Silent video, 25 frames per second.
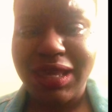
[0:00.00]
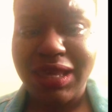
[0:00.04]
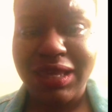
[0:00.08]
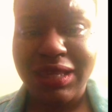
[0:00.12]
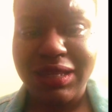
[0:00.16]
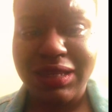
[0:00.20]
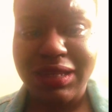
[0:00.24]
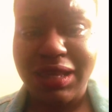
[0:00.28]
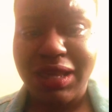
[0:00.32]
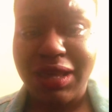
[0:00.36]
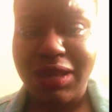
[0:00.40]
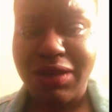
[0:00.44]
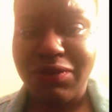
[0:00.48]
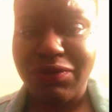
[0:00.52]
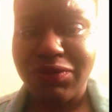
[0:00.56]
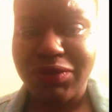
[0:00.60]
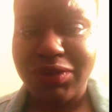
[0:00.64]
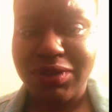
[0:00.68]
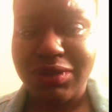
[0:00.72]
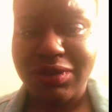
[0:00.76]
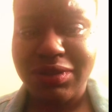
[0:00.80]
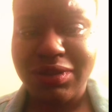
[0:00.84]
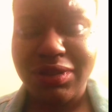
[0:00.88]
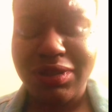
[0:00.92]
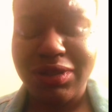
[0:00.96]
in
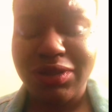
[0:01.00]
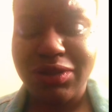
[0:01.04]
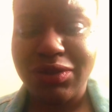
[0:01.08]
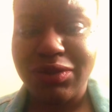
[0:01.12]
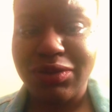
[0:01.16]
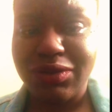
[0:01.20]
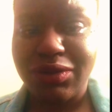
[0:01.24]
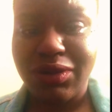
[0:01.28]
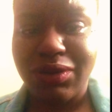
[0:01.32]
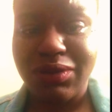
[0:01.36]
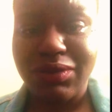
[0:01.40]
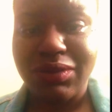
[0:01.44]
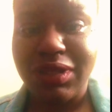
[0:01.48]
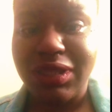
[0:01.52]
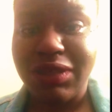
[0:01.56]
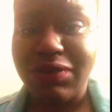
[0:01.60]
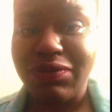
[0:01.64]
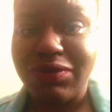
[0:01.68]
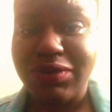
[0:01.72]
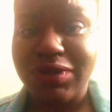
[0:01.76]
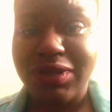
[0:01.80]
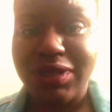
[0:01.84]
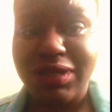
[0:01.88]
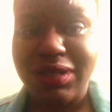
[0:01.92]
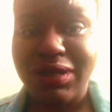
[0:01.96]
heaven, you know,
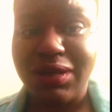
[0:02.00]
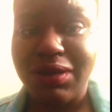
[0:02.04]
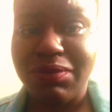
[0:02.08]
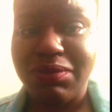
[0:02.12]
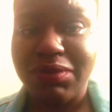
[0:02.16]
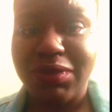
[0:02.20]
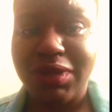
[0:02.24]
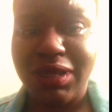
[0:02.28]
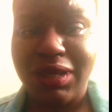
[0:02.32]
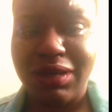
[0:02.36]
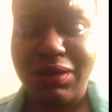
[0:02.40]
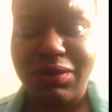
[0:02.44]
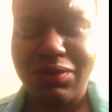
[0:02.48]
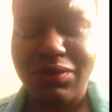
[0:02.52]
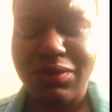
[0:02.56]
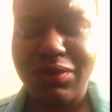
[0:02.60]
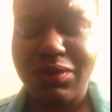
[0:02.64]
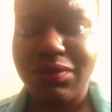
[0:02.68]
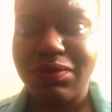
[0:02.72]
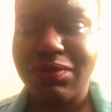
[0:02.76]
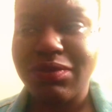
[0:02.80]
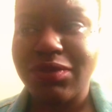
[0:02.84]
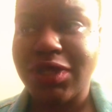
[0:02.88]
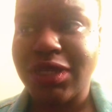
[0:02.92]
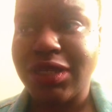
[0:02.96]
living it up now.
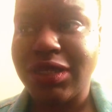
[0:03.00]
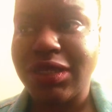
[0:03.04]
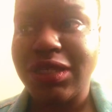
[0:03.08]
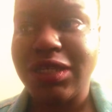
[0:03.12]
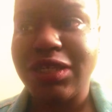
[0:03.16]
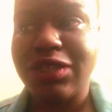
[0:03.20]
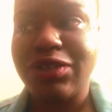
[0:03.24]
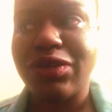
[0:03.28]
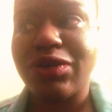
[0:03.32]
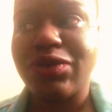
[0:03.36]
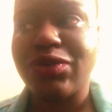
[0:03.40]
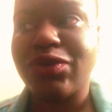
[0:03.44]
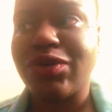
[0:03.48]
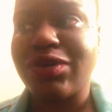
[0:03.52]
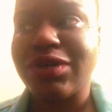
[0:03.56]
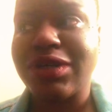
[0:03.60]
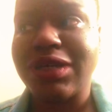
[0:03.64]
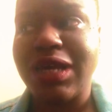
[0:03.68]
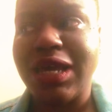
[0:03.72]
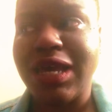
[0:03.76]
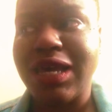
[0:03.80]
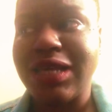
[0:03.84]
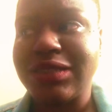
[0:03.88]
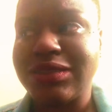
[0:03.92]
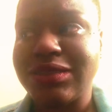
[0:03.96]
And he no longer
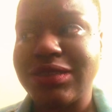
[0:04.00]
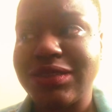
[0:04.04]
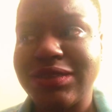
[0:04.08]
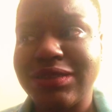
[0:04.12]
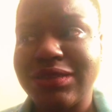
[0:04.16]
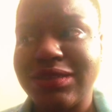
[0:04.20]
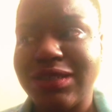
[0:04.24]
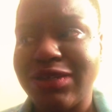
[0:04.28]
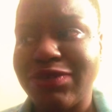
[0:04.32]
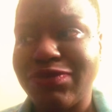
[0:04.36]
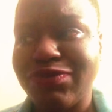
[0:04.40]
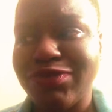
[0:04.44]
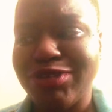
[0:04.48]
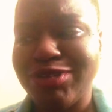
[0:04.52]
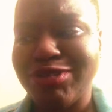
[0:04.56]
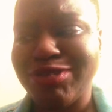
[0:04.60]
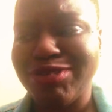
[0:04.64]
has to suffer.